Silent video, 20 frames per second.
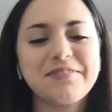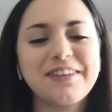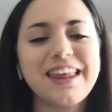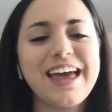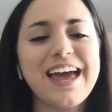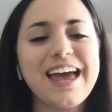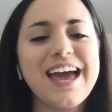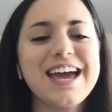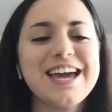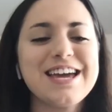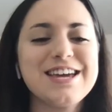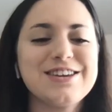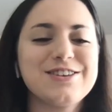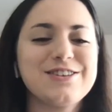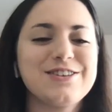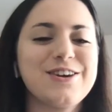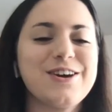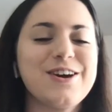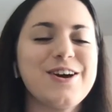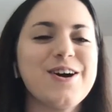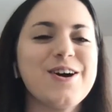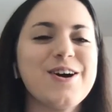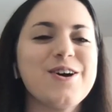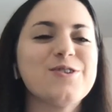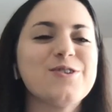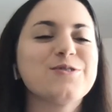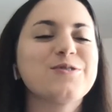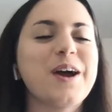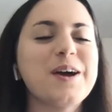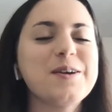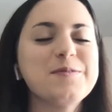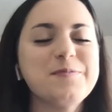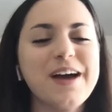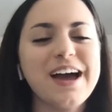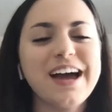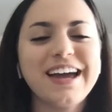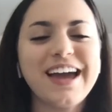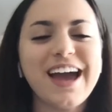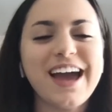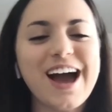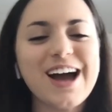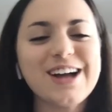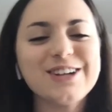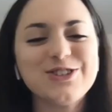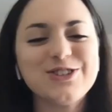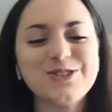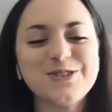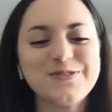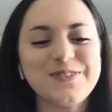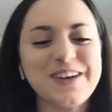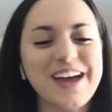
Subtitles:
Thank you. Right back at you,